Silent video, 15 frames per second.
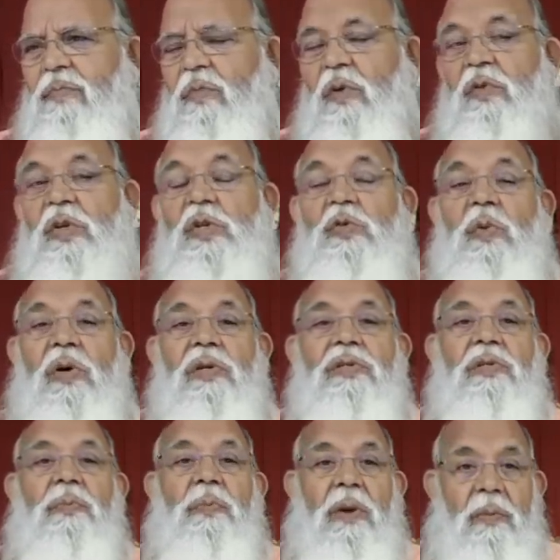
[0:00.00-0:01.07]
Now, this was
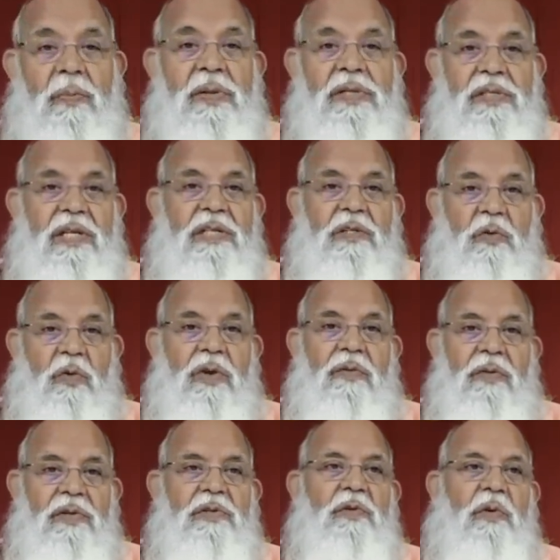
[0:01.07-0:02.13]
the purpose the story
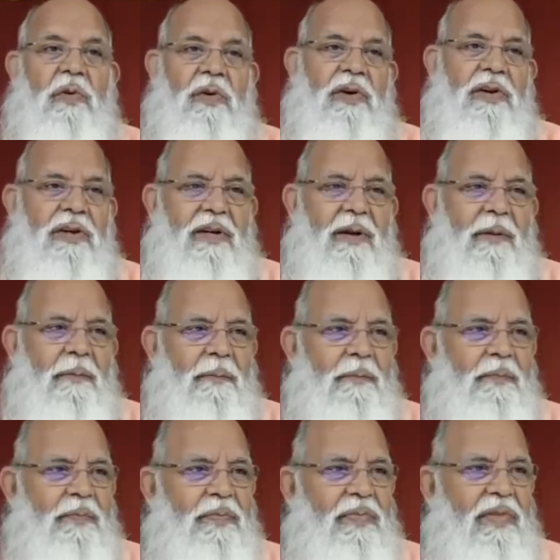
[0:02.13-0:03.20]
was told.
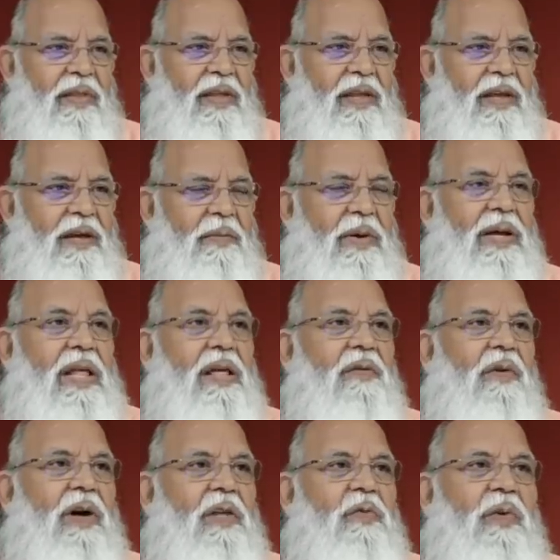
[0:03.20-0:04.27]
But there
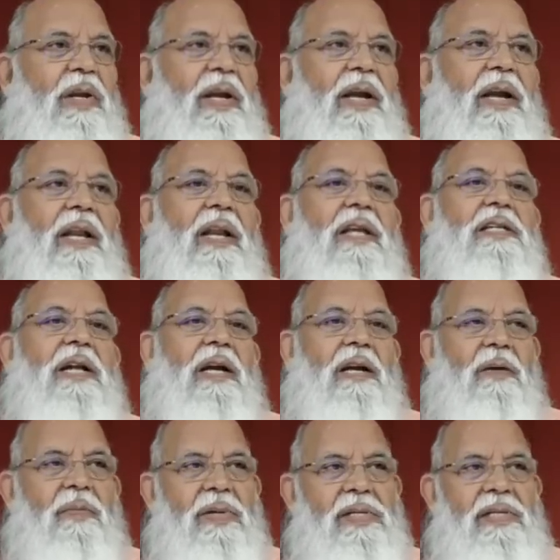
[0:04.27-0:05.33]
was one elderly
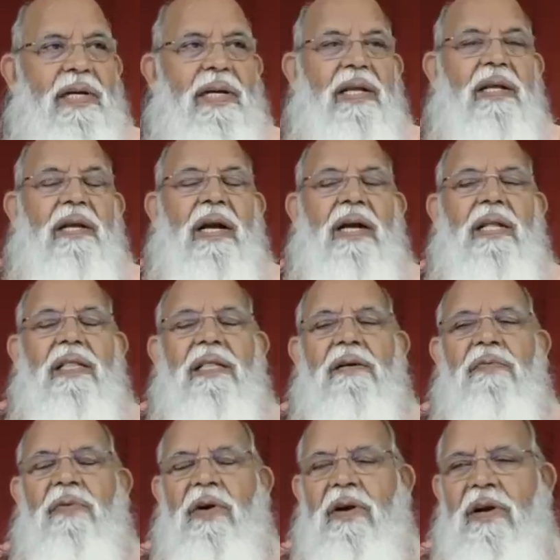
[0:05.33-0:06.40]
gentleman sitting right in the
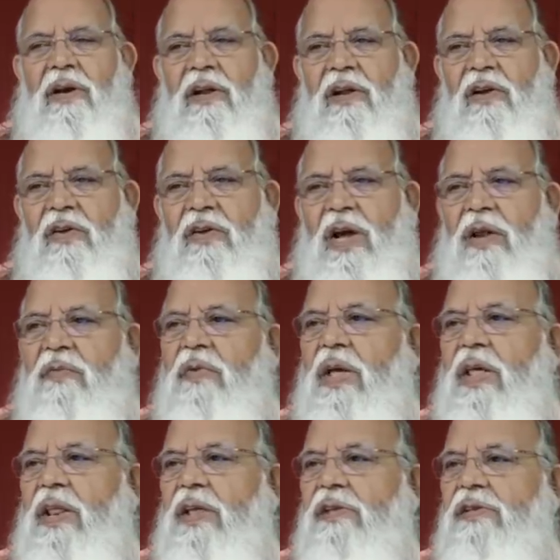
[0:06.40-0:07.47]
front and
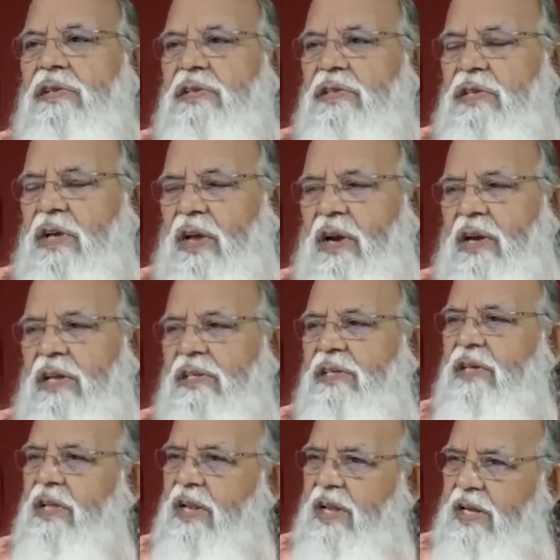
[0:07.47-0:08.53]
very sincerely,
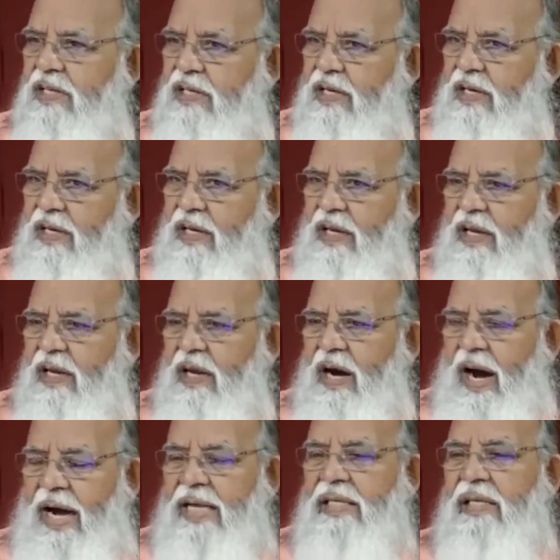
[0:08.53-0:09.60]
seriously
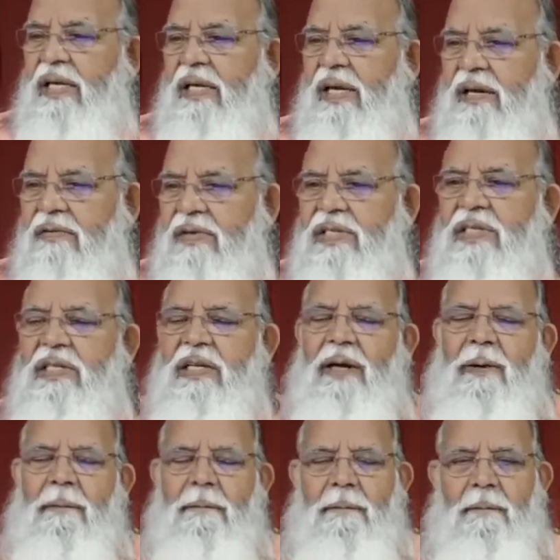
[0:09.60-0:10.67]
asking a question.
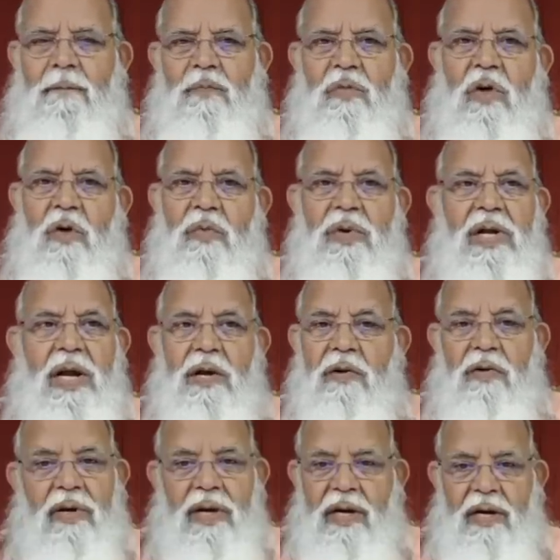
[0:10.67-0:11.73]
Normally, I
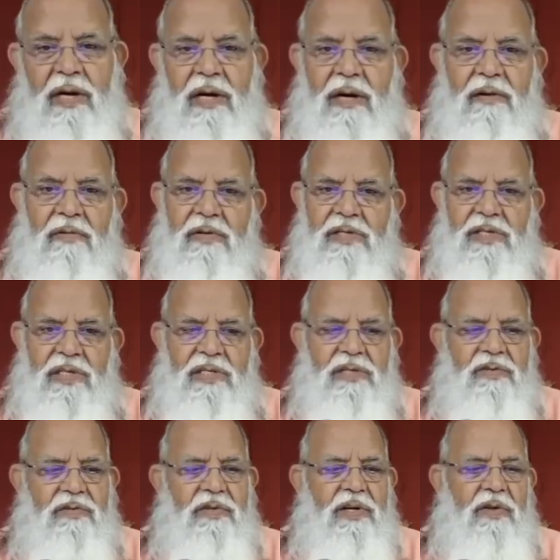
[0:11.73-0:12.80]
don't entertain
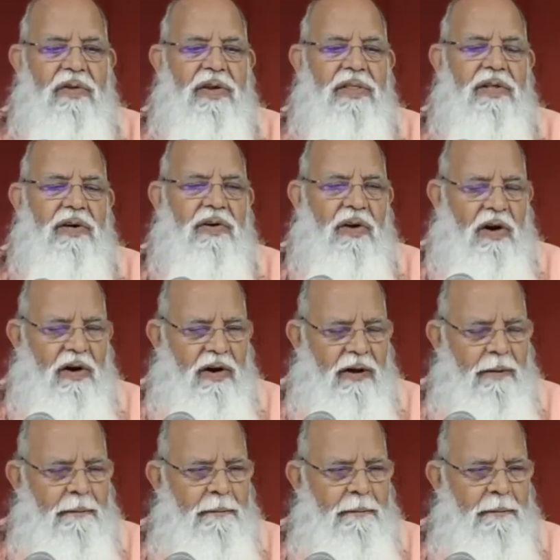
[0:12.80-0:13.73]
questions during the talk,